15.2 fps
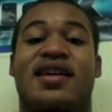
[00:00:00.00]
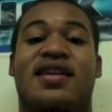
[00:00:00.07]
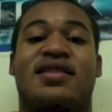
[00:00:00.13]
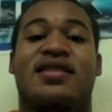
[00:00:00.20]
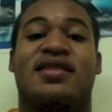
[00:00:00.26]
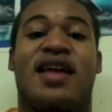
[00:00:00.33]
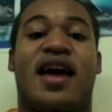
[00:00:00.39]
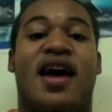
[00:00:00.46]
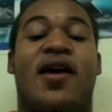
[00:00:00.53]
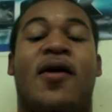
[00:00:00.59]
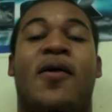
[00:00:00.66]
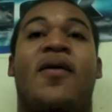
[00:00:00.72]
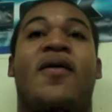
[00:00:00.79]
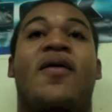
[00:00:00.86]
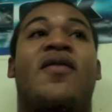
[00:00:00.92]
Now,
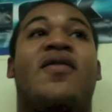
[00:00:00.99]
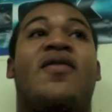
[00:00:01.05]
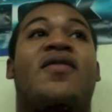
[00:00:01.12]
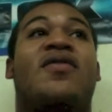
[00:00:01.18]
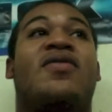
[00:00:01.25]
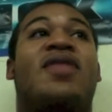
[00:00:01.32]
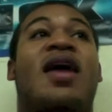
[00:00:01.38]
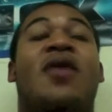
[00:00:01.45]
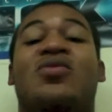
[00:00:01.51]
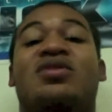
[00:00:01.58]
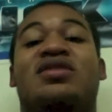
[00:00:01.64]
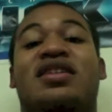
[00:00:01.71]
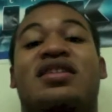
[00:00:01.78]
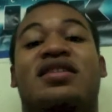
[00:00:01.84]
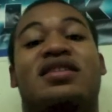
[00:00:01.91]
that one's
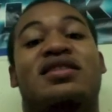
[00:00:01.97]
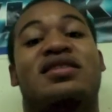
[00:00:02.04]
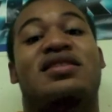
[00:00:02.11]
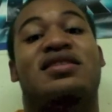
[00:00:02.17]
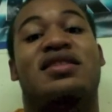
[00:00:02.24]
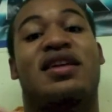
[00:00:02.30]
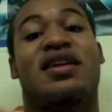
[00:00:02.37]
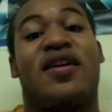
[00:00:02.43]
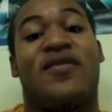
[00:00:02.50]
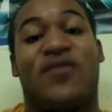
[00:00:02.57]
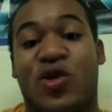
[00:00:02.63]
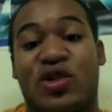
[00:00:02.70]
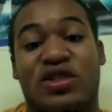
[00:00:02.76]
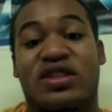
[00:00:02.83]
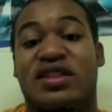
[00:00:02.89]
in,
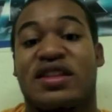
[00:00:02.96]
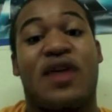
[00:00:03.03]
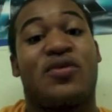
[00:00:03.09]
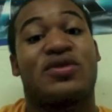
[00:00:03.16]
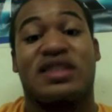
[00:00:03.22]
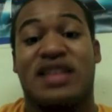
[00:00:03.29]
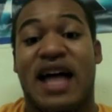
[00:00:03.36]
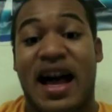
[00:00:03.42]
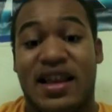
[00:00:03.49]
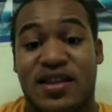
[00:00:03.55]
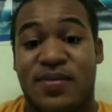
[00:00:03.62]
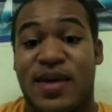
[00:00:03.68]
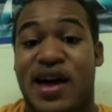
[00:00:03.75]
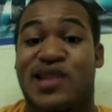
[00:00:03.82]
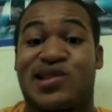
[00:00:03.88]
unfortunately, that one's in high
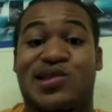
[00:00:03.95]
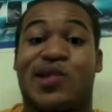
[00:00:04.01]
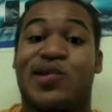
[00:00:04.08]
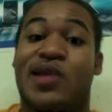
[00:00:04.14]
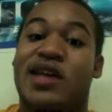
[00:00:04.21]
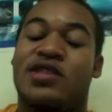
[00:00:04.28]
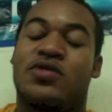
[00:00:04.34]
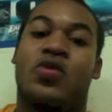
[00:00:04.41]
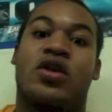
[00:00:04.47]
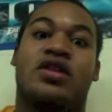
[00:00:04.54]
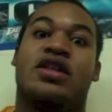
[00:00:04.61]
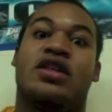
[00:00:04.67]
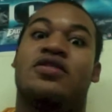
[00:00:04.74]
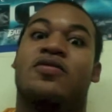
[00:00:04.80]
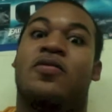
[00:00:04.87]
demand, so that one
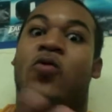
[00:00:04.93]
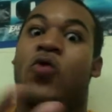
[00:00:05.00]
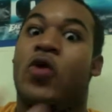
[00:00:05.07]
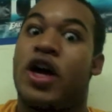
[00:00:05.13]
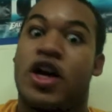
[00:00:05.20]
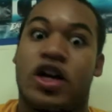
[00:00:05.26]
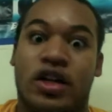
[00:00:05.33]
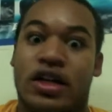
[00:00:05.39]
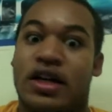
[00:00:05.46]
is rarely